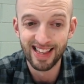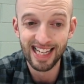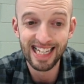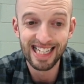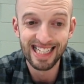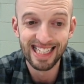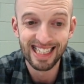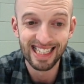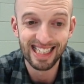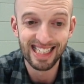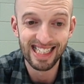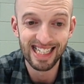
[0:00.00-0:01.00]
Then,
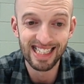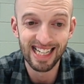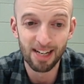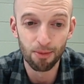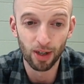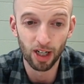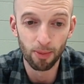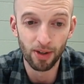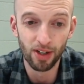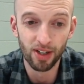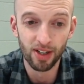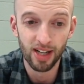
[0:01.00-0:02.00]
day 10, we're going to
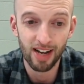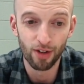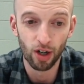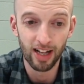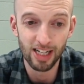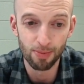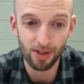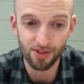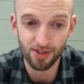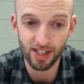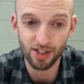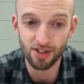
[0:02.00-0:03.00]
be having our last
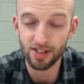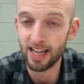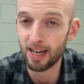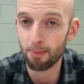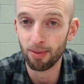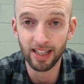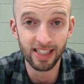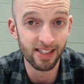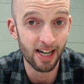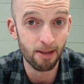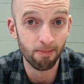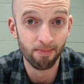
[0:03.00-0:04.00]
presentation and
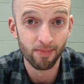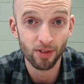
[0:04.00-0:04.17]
playtime.